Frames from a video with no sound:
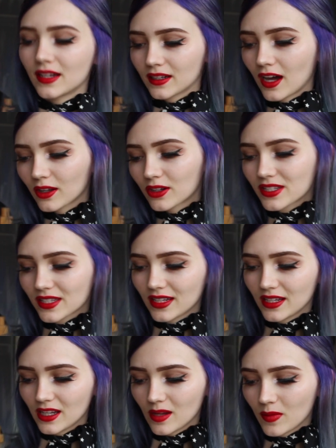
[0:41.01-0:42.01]
color
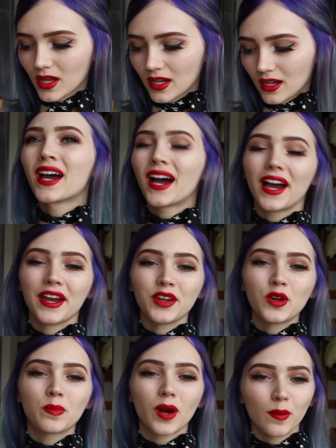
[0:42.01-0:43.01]
scheme. I
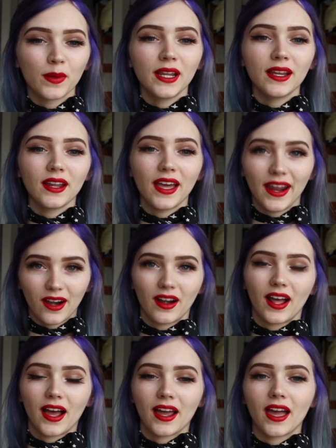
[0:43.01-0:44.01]
do permanent hair
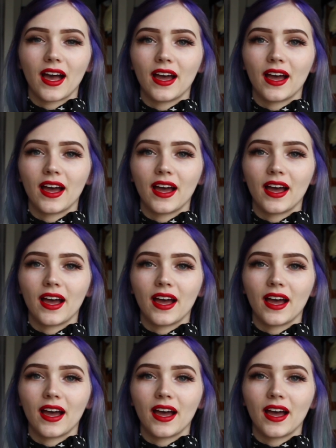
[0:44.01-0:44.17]
dye.